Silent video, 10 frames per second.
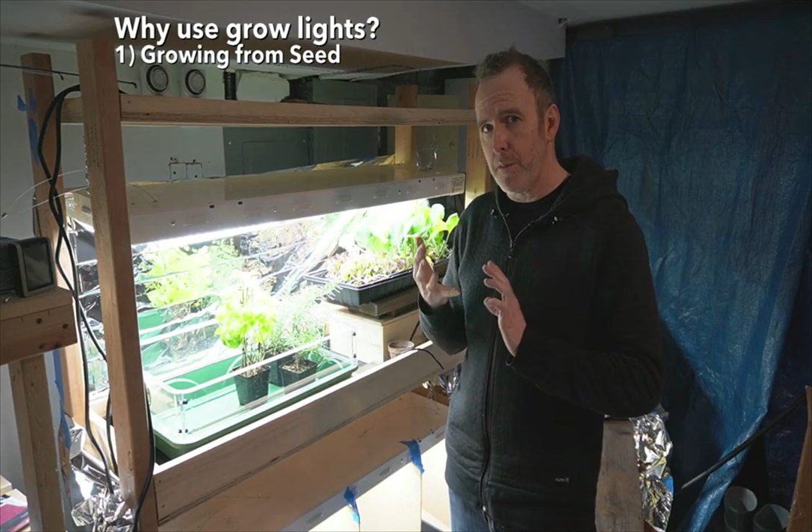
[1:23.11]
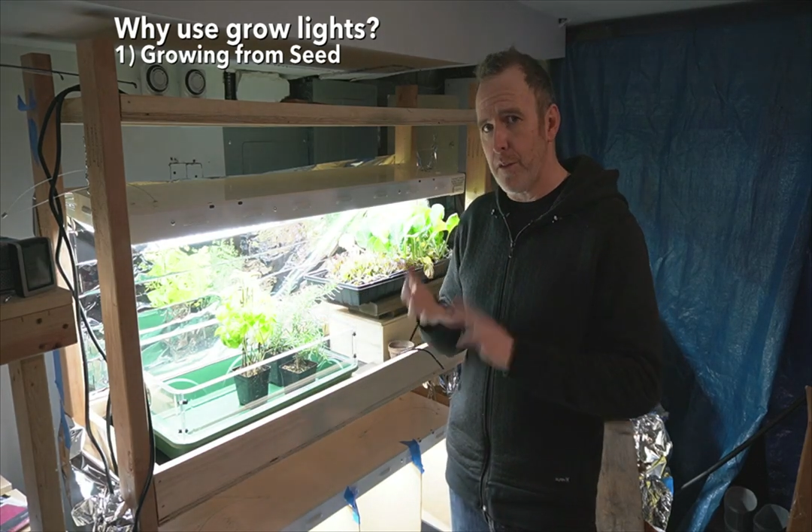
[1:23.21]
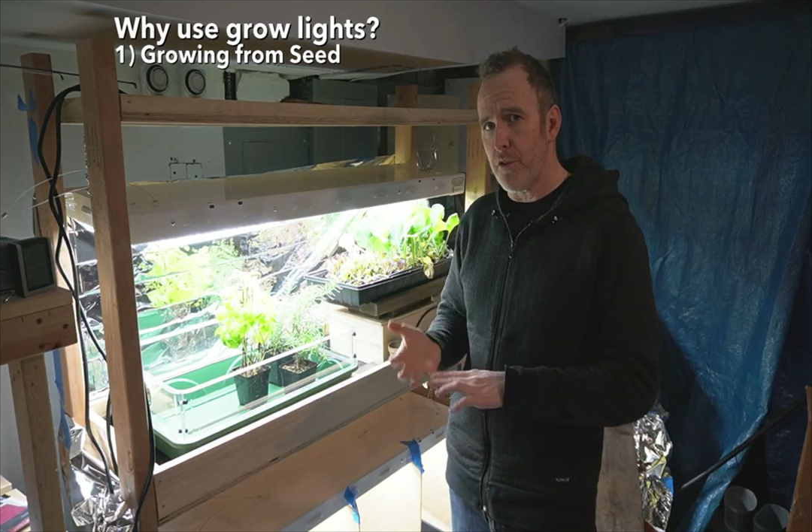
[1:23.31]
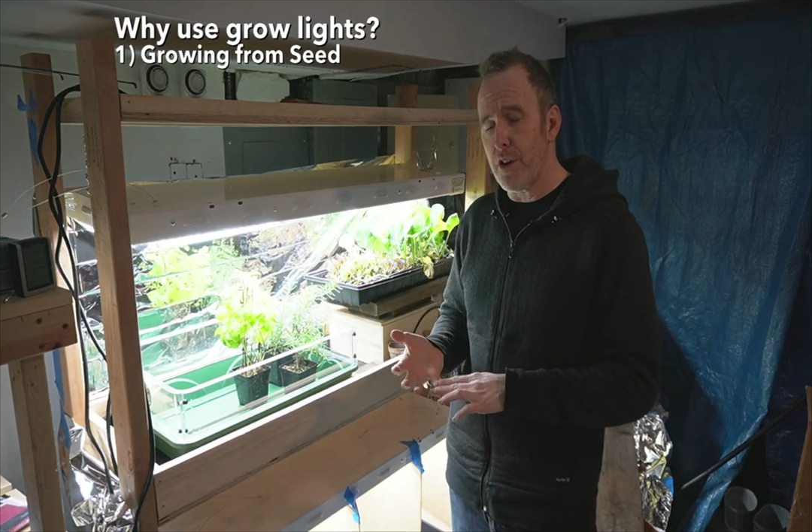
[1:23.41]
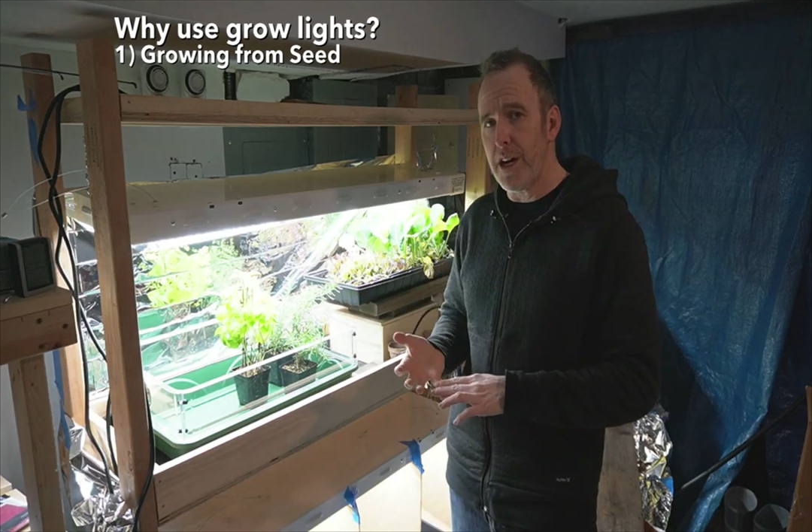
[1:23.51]

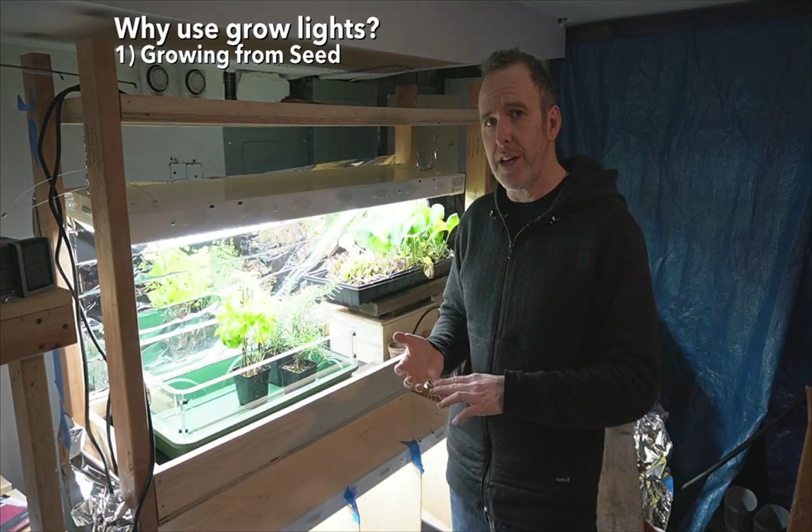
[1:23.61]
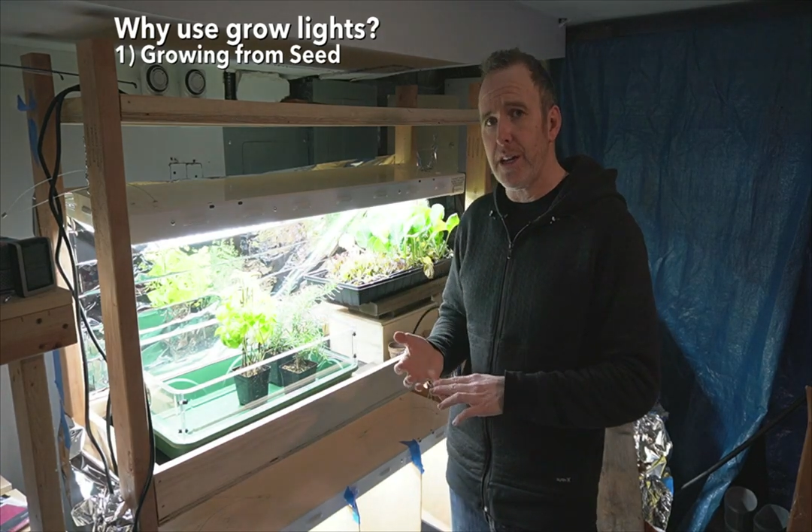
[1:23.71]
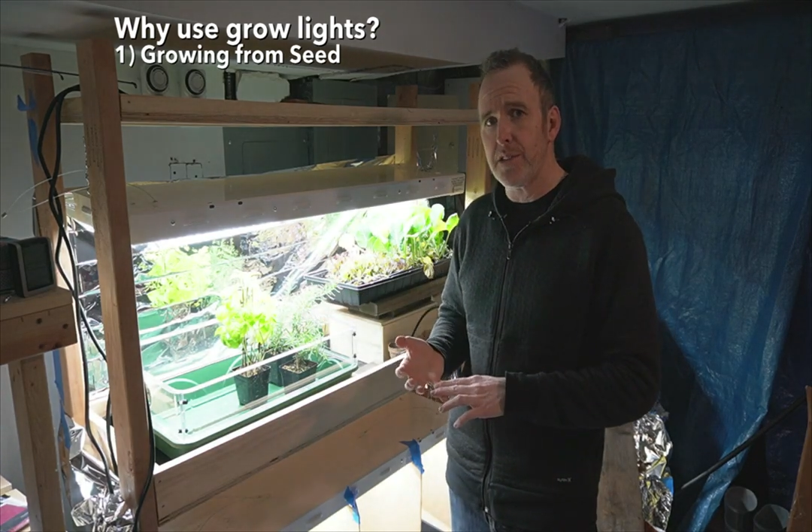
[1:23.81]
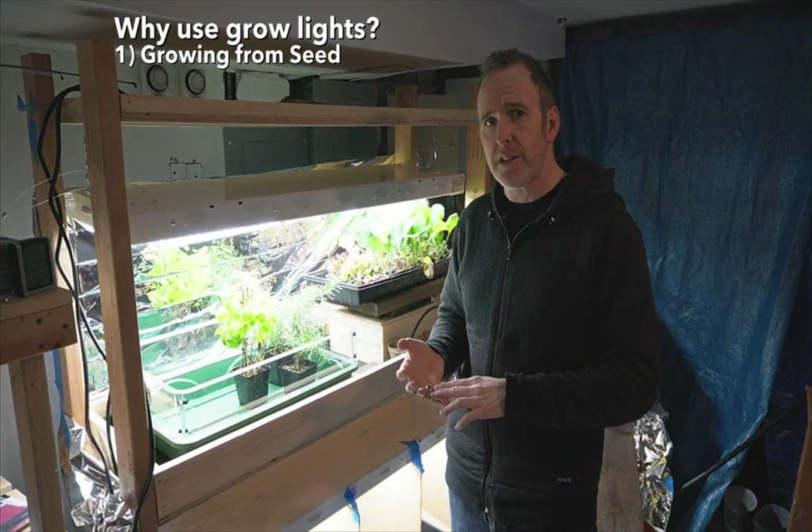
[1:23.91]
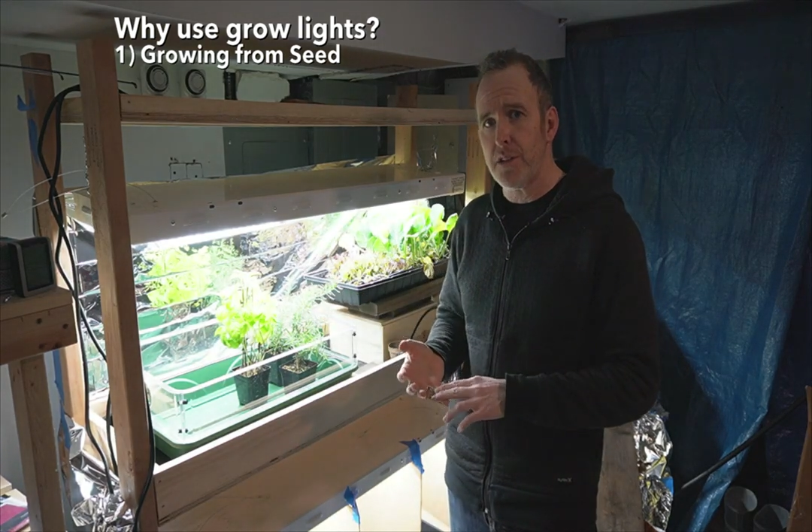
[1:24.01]
the,
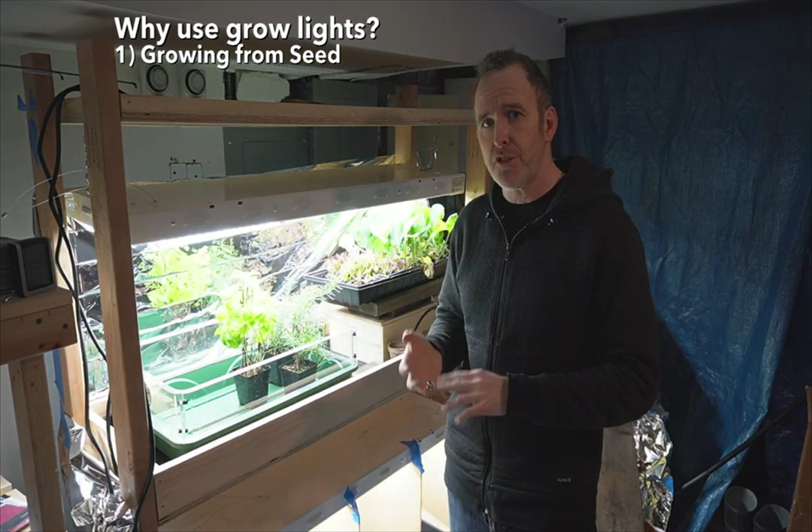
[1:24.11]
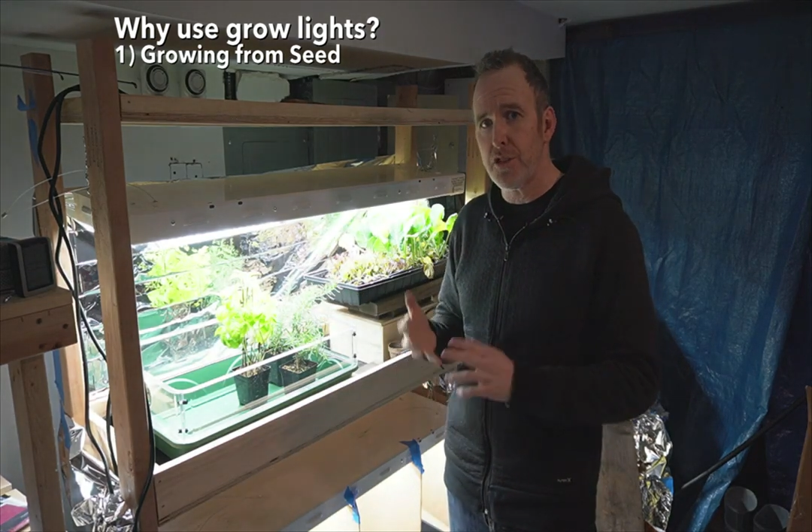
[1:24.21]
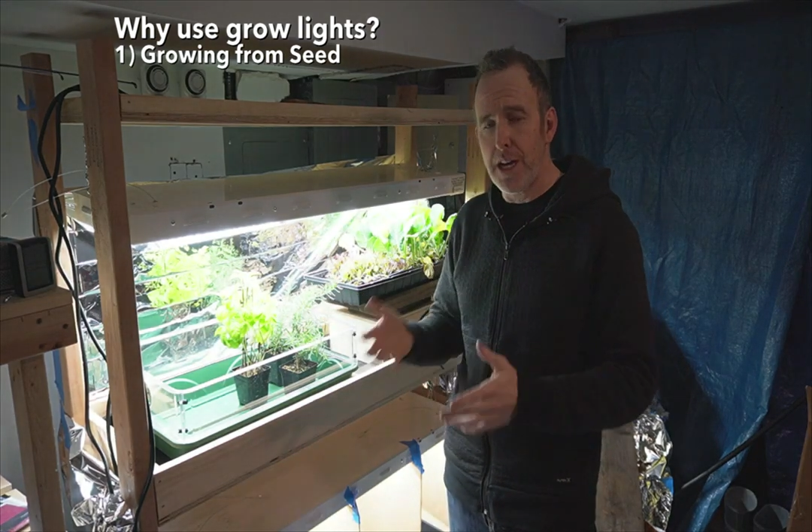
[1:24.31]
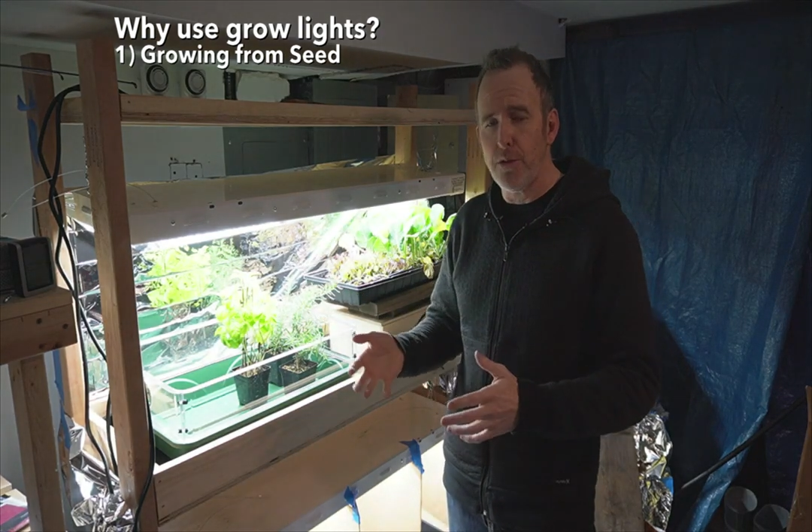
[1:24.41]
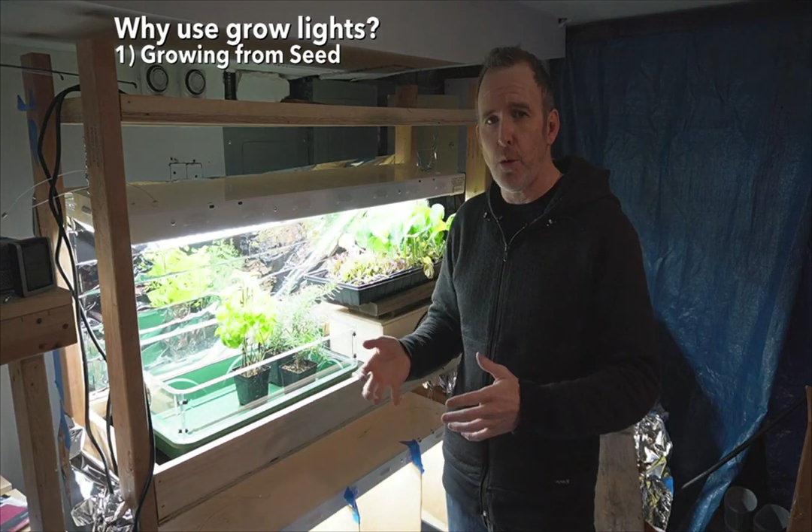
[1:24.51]
varieties that
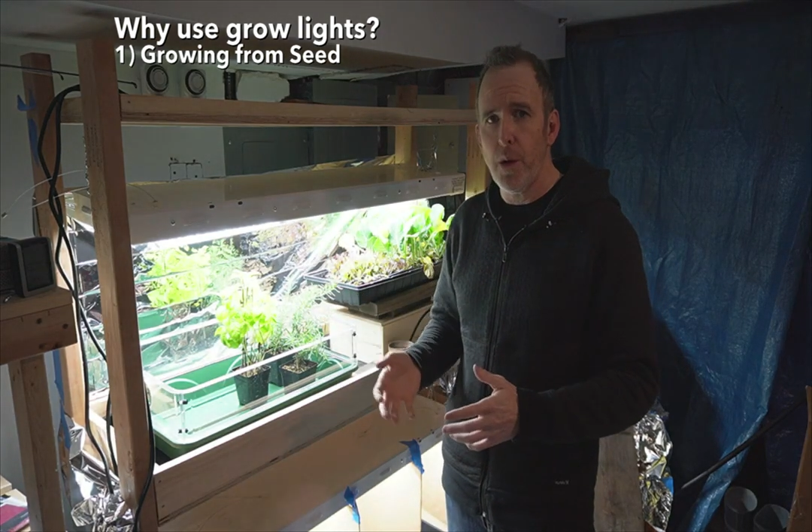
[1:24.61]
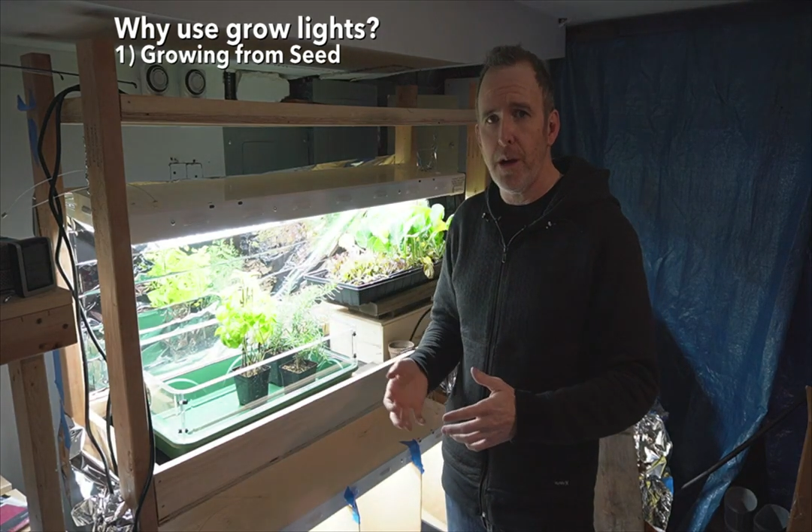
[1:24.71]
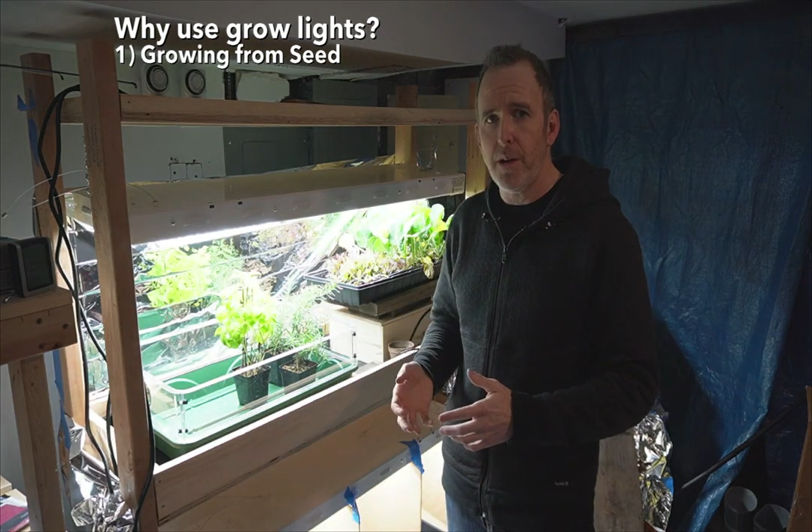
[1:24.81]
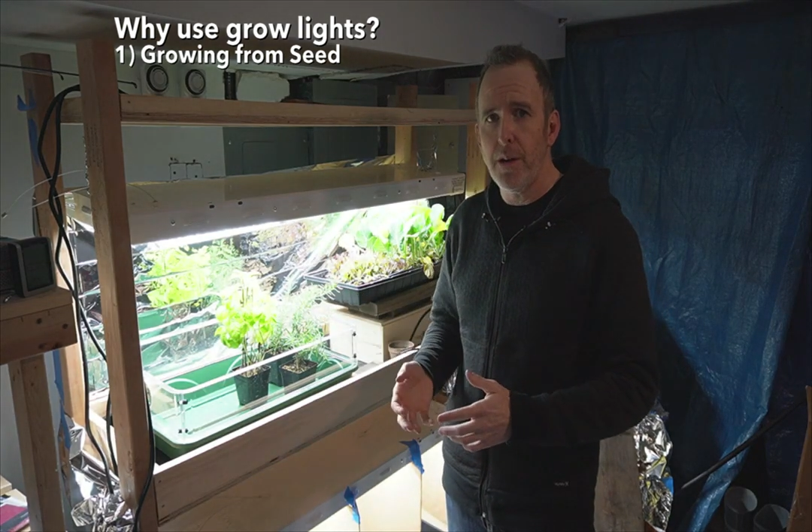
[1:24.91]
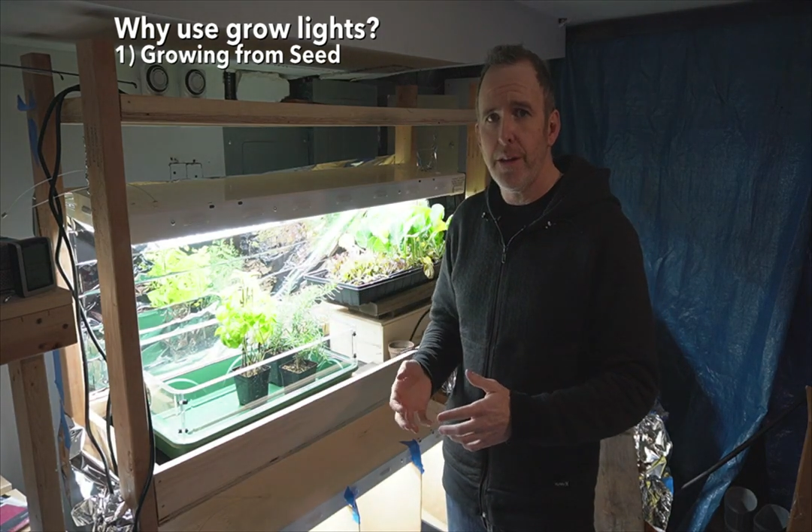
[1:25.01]
travel
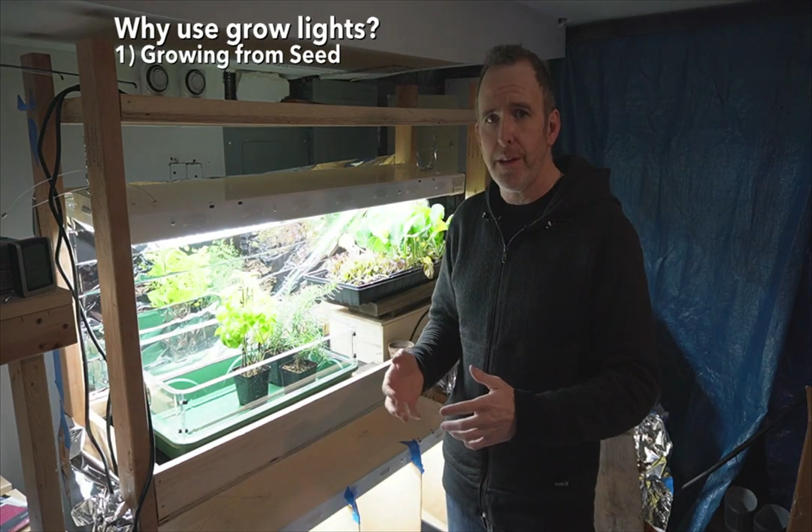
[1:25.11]
well,